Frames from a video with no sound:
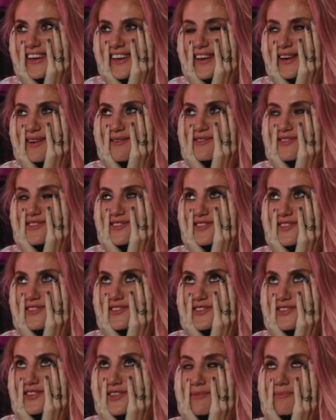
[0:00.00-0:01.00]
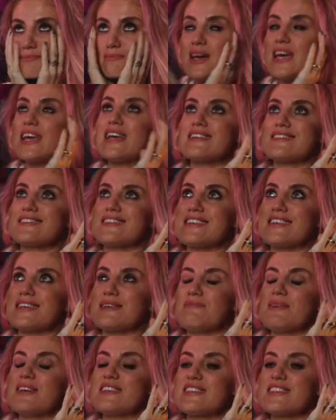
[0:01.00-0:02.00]
It was just such an amazing,
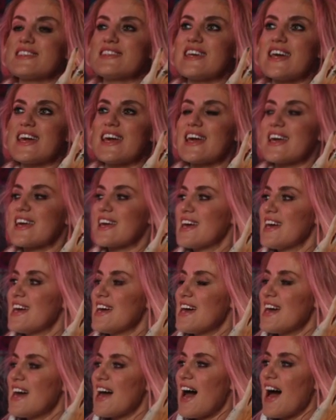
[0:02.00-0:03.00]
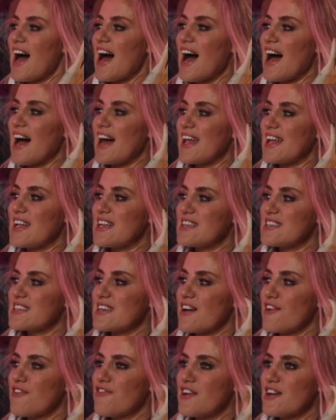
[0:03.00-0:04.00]
amazing thing. And
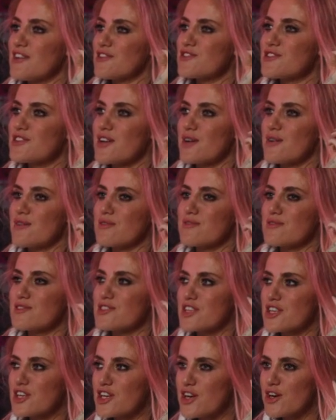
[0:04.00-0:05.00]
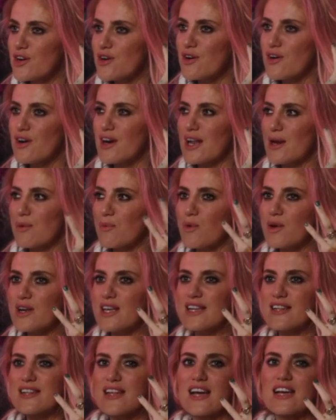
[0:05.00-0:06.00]
I felt so secure, and I
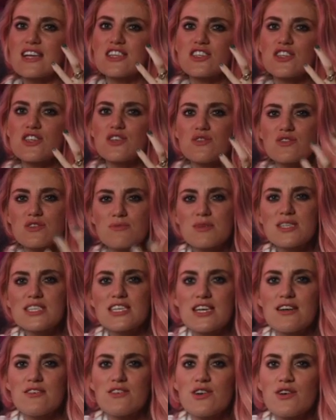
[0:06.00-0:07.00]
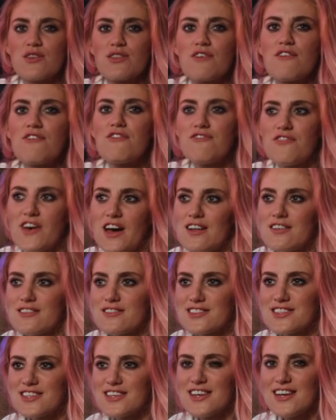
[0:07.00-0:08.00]
wanted like to use a material that
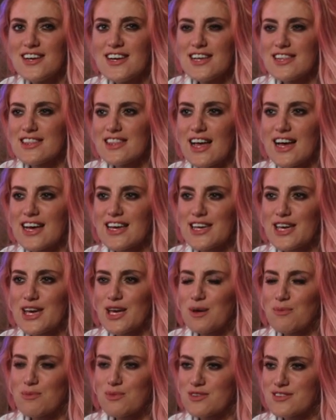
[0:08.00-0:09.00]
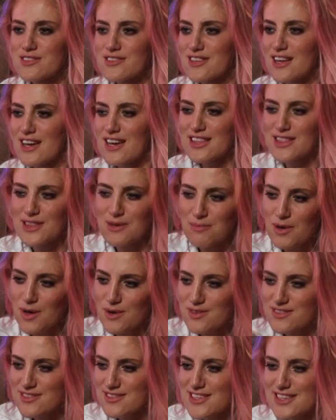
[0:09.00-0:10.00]
felt like it was like the
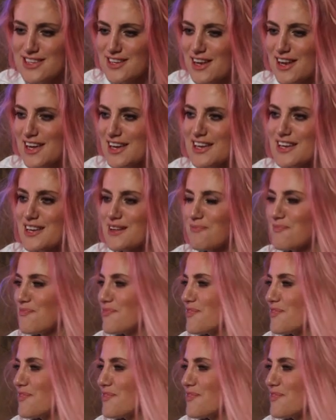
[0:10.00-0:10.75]
most, you know, like a